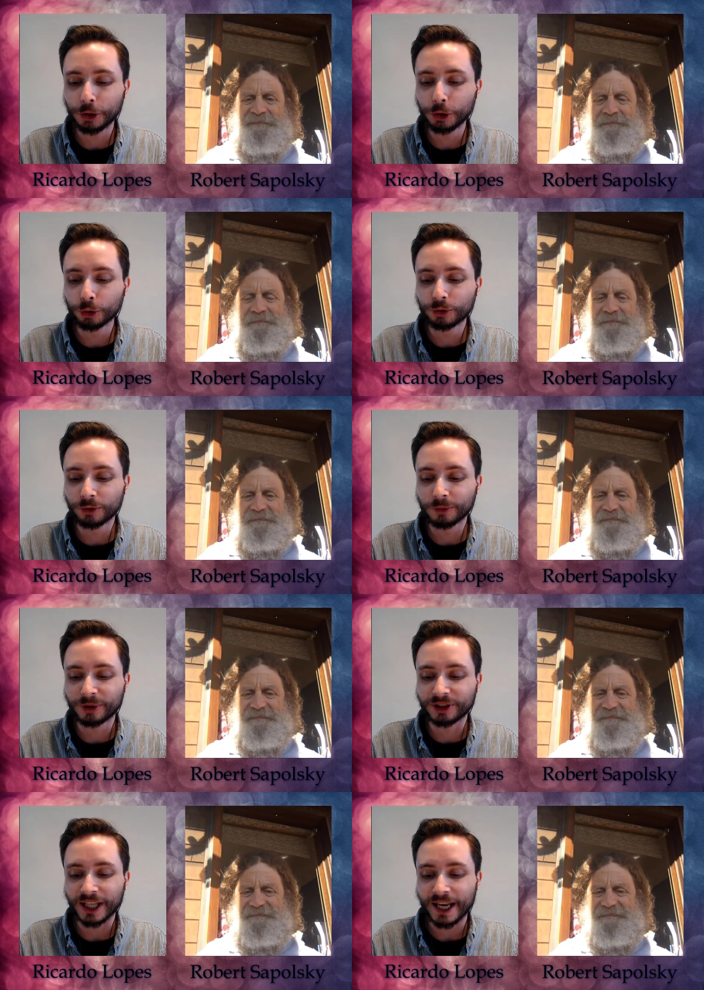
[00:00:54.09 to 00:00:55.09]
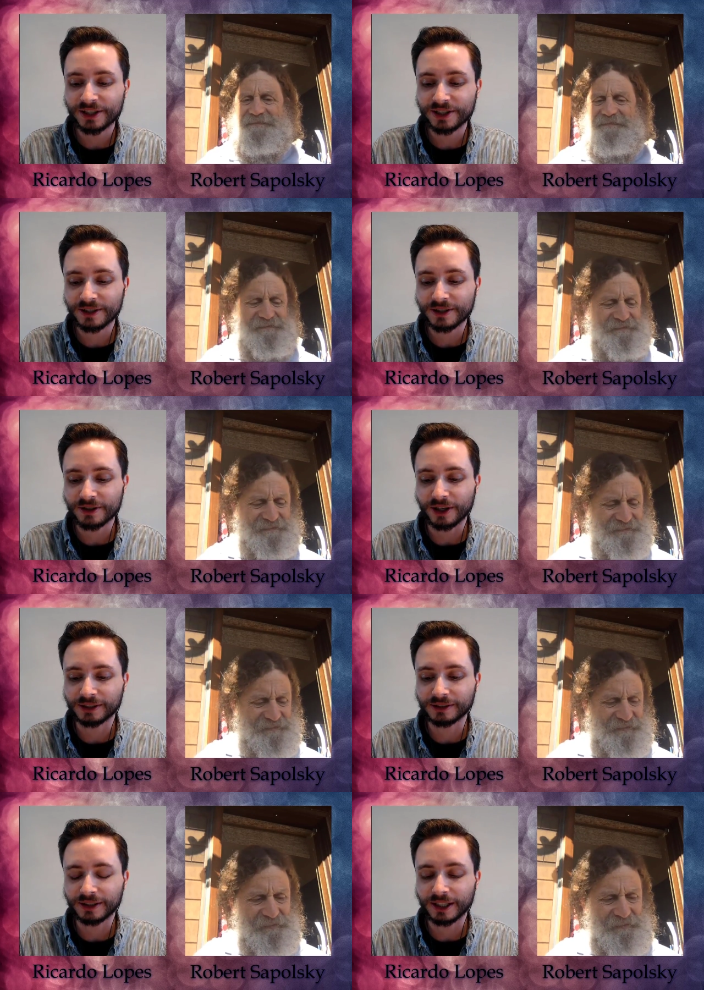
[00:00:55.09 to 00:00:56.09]
Speaker 1: YouTube classes
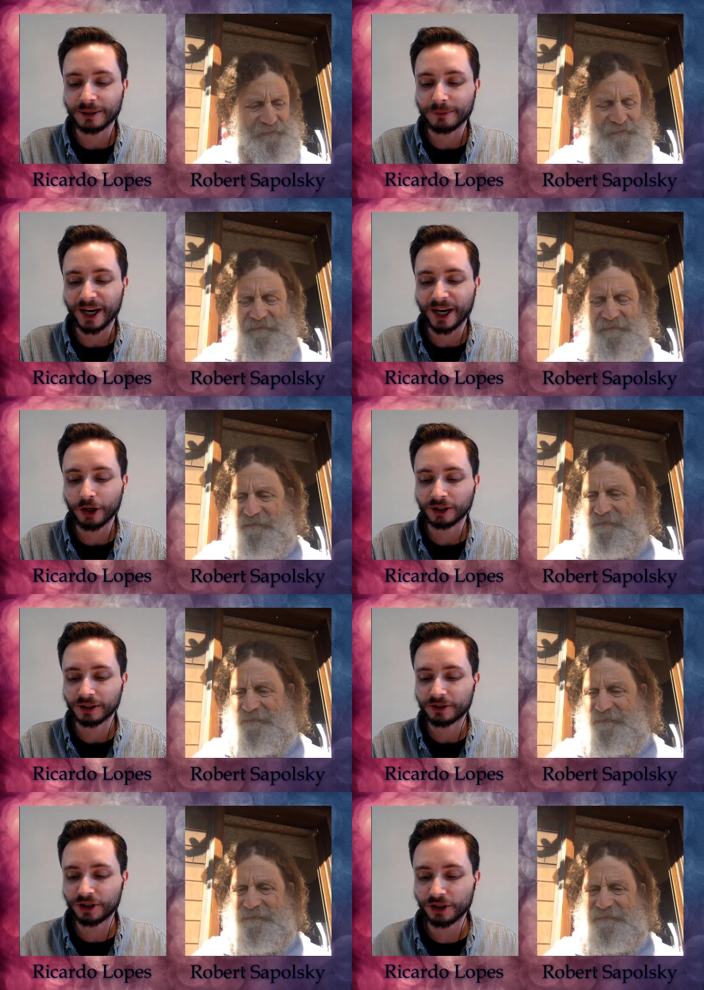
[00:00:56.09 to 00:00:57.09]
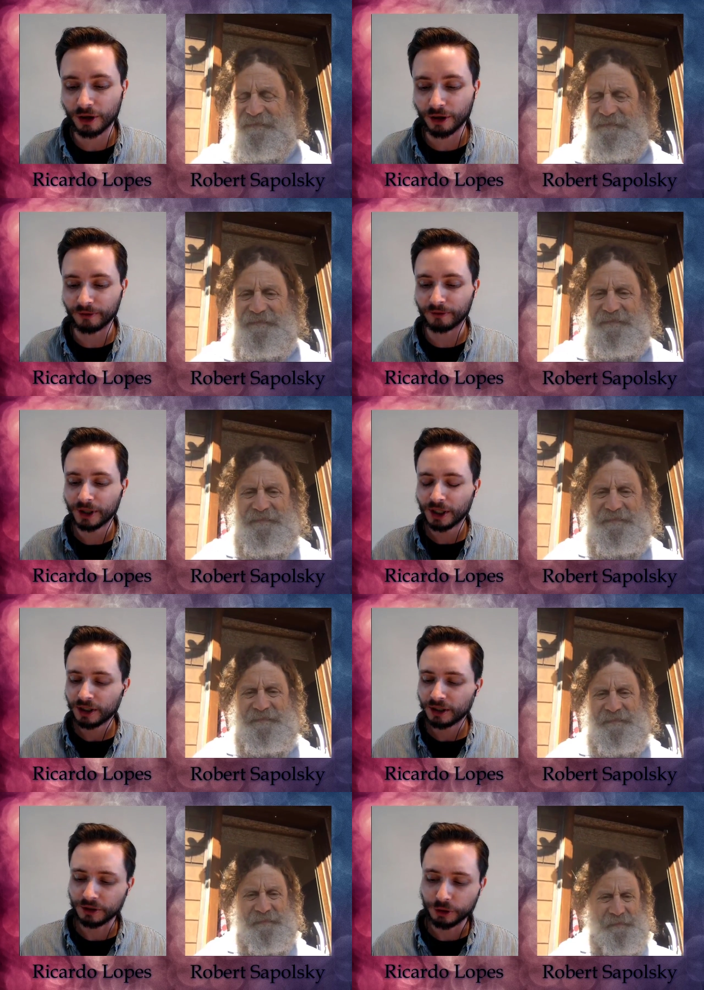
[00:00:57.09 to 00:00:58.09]
on the biology of
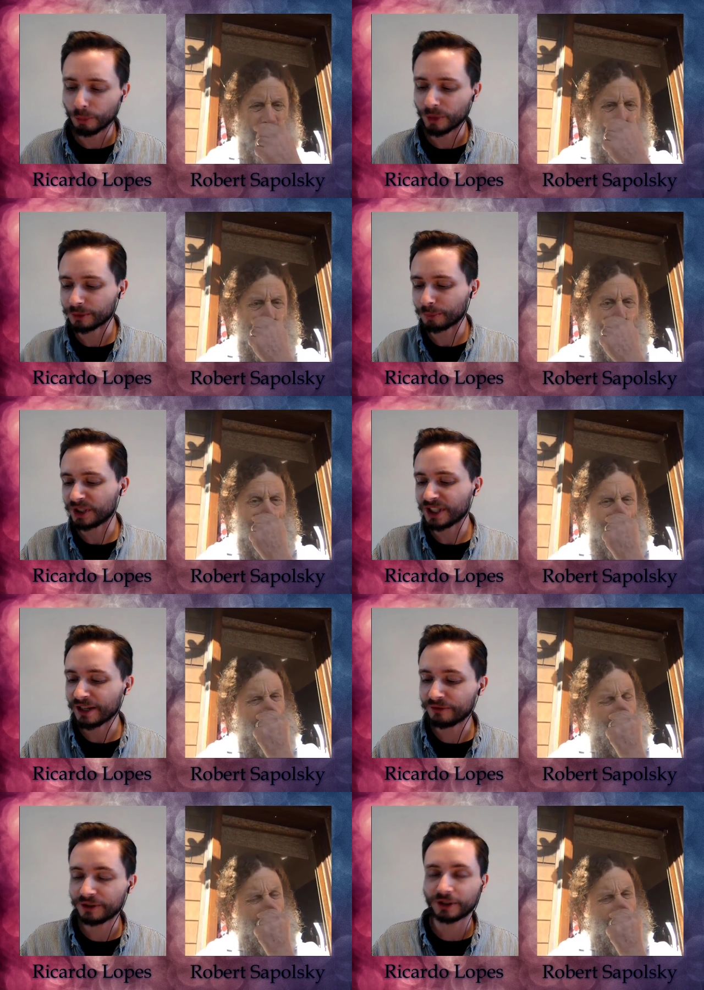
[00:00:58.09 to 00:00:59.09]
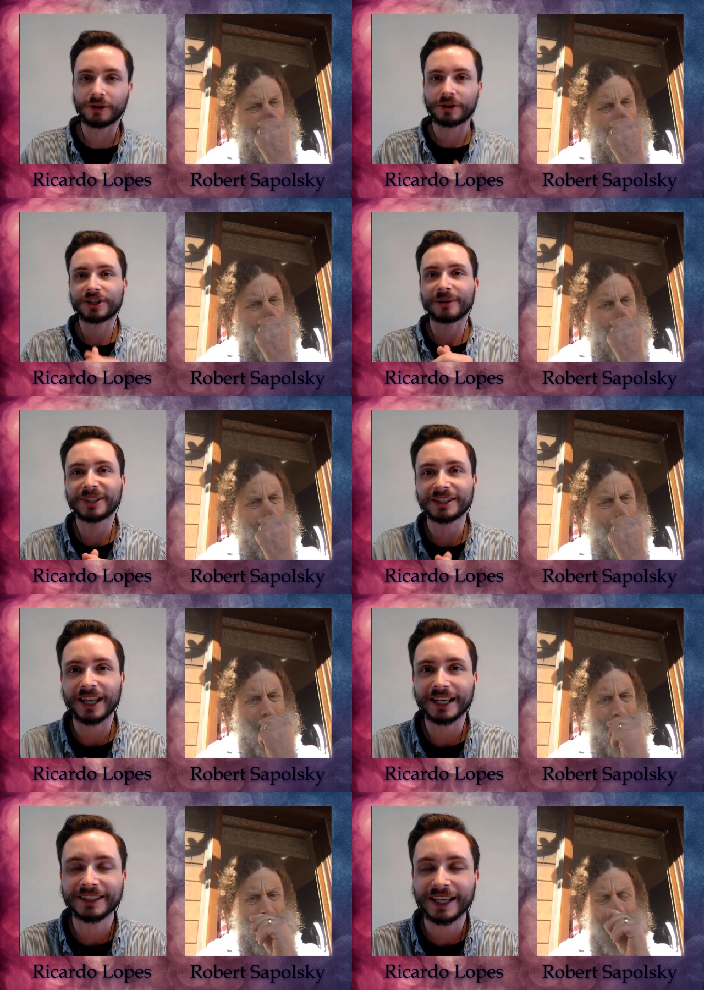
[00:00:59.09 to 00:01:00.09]
human behavior or something
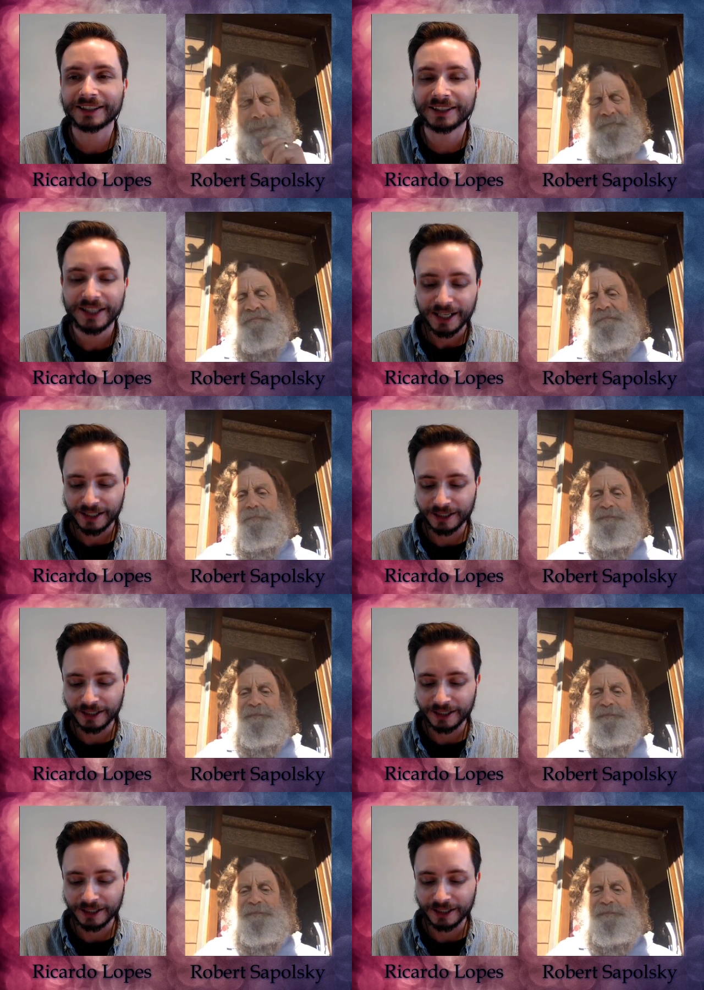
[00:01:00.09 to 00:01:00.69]
like that